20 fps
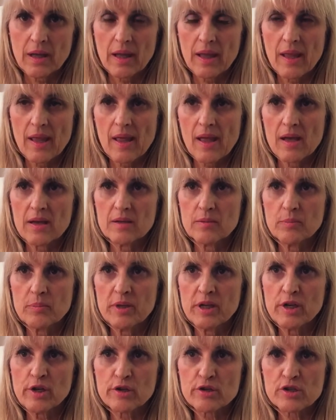and
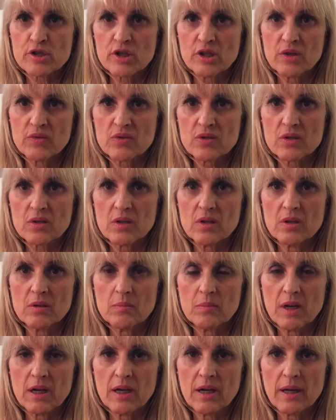bigger shifts in
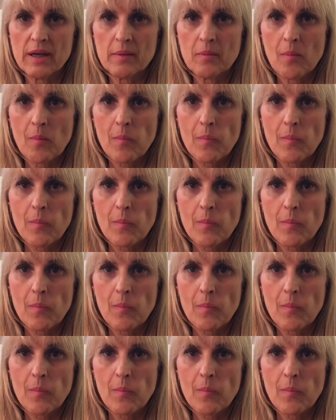my